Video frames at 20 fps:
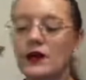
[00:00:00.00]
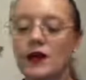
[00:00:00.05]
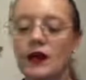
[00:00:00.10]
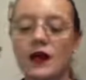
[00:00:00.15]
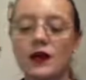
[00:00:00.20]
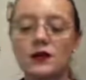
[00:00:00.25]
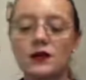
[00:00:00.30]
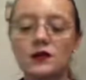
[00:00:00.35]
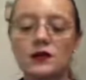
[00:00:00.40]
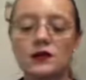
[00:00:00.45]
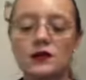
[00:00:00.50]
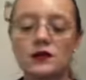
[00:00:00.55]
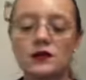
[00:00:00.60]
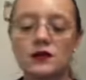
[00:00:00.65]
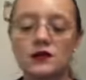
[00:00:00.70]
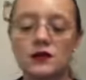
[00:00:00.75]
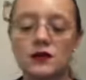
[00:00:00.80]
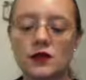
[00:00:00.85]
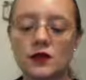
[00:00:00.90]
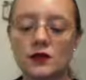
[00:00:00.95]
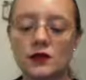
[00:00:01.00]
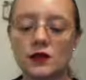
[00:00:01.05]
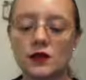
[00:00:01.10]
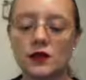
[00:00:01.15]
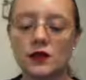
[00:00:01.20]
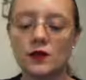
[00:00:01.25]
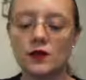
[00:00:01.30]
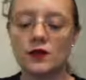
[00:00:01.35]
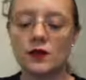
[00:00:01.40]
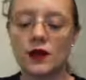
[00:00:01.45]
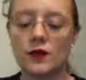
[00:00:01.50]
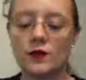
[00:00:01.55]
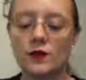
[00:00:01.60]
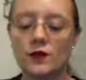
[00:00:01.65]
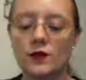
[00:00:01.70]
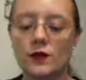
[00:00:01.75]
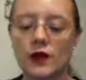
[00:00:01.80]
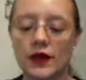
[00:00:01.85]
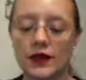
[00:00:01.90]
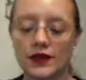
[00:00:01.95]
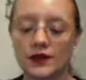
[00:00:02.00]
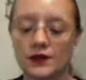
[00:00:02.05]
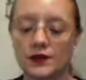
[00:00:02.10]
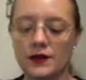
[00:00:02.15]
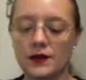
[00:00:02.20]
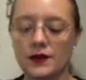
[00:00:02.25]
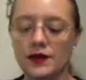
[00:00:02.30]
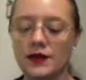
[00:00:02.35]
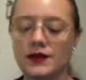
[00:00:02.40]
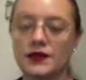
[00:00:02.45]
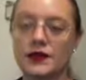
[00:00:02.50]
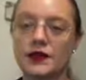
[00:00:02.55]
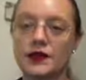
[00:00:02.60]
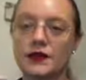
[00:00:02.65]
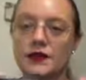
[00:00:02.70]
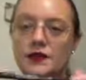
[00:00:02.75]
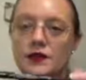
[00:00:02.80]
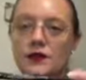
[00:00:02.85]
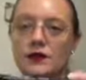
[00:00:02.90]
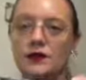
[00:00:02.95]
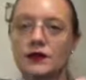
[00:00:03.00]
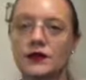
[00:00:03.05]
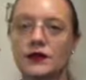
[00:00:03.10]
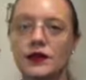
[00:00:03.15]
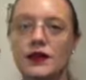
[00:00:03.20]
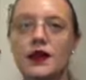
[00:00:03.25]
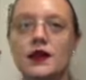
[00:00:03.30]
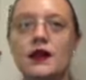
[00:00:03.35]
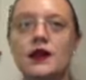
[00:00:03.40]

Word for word: I was just showing Rebel Raspberry. I think I said the wrong thing.